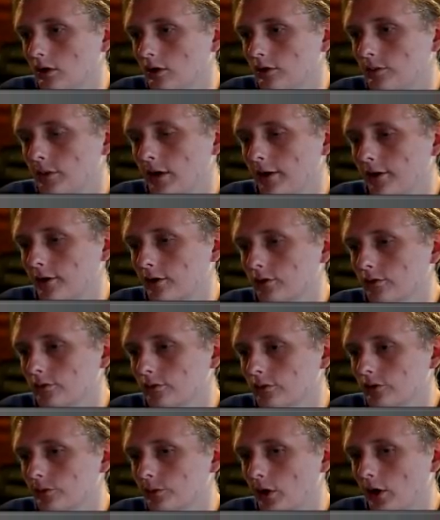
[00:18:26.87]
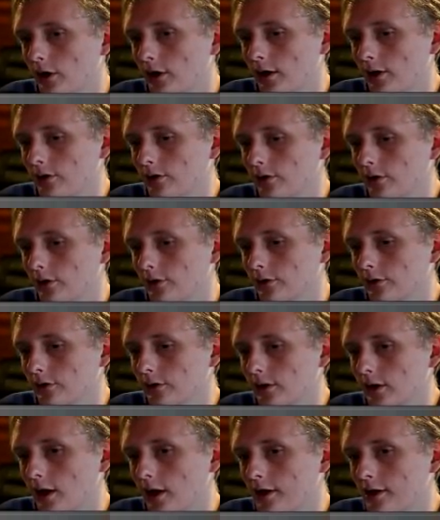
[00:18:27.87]
He's probably going to spawn out
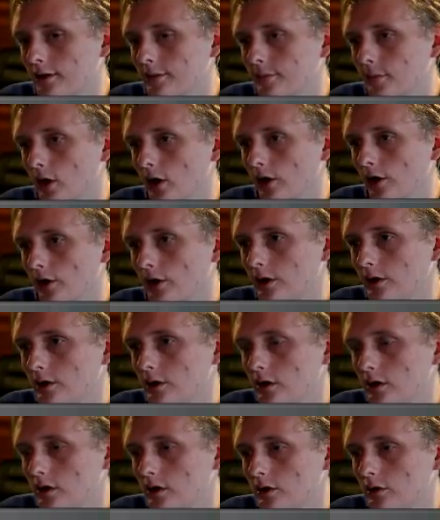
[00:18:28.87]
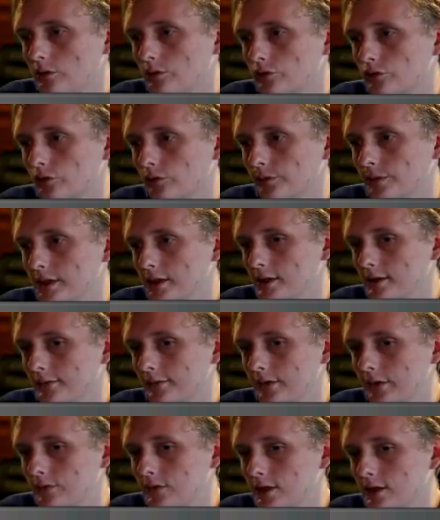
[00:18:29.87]
another Ekimara, which will be a
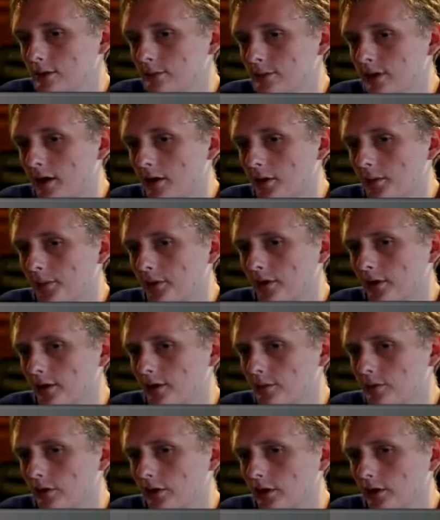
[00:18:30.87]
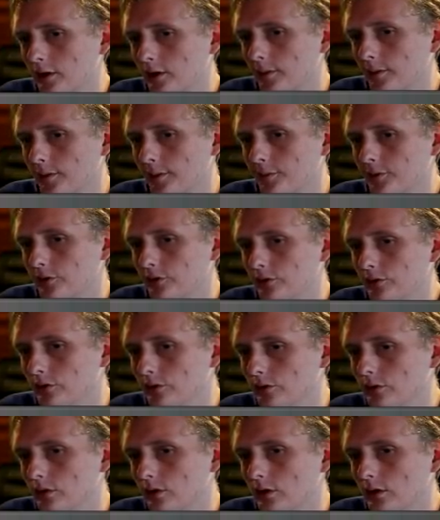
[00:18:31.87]
15 power play, bringing him up
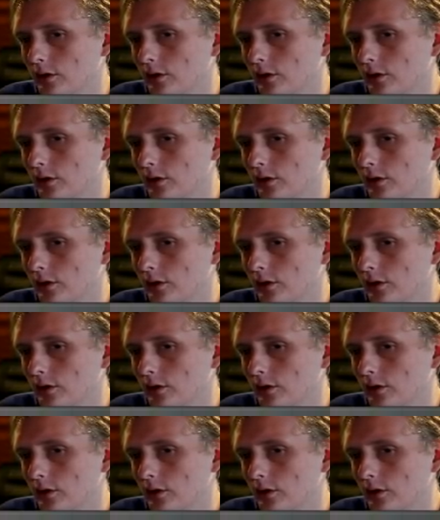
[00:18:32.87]
to...